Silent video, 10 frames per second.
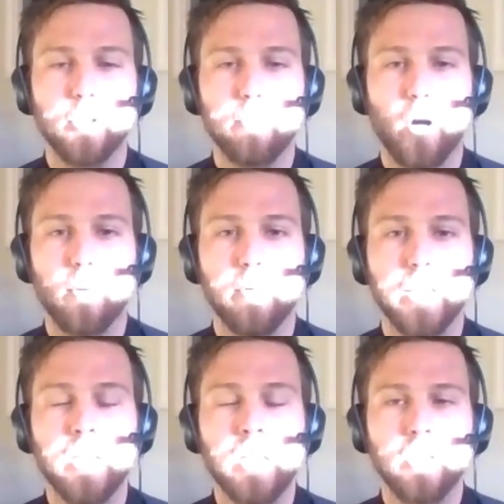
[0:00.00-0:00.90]

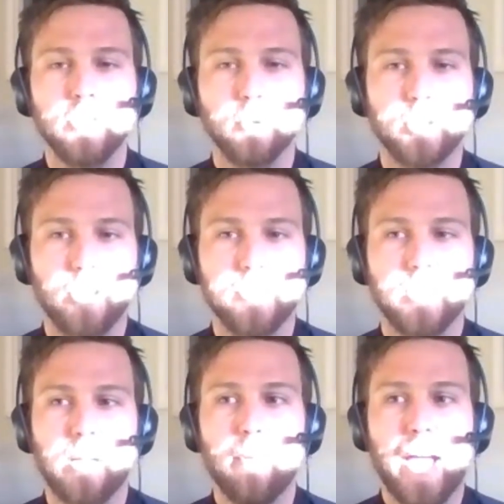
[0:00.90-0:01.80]
department don't share the
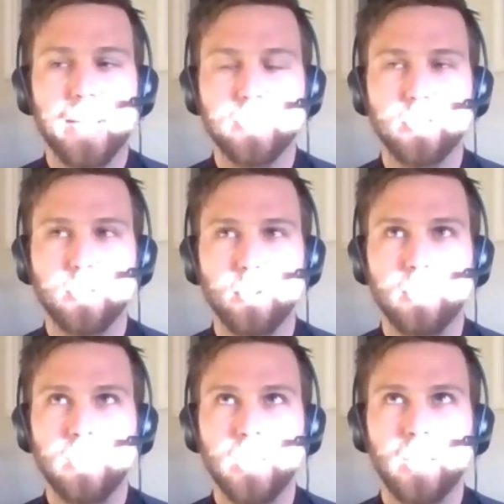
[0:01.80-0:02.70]
same attitude?